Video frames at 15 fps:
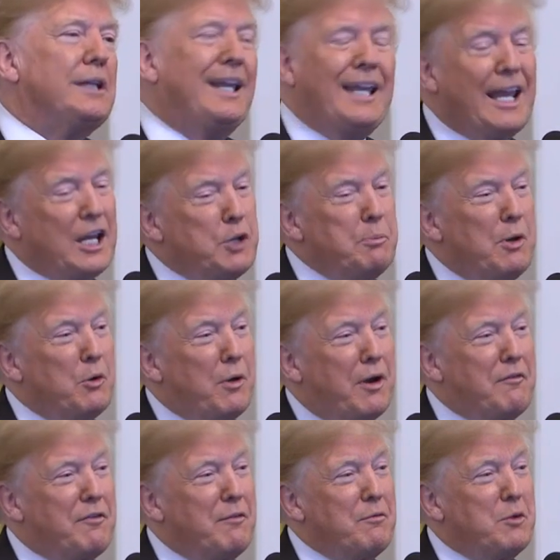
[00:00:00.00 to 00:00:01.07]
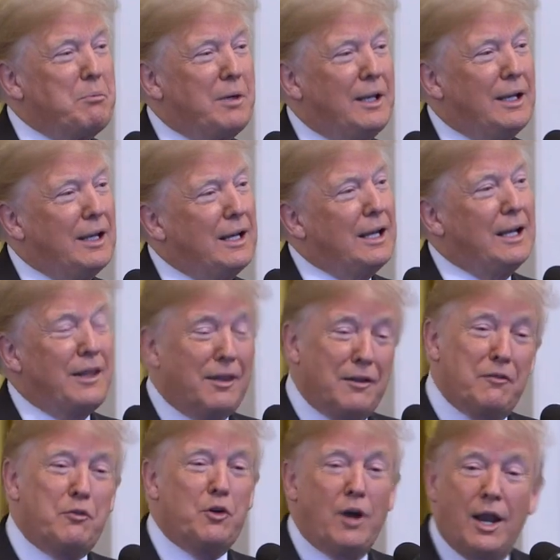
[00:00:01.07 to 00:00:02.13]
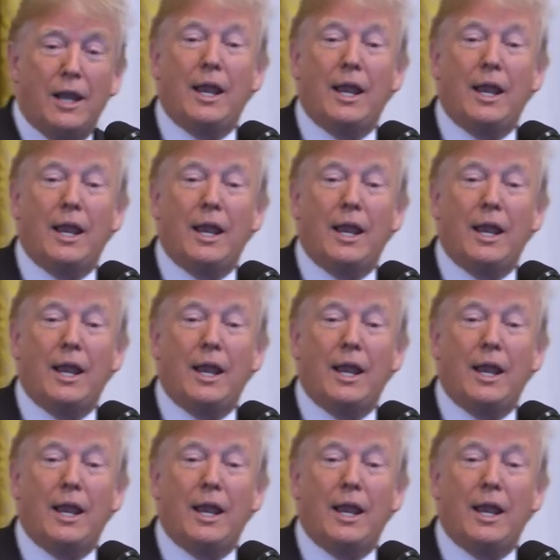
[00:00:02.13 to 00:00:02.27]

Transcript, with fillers: He liked me right from the beginning, and therefore I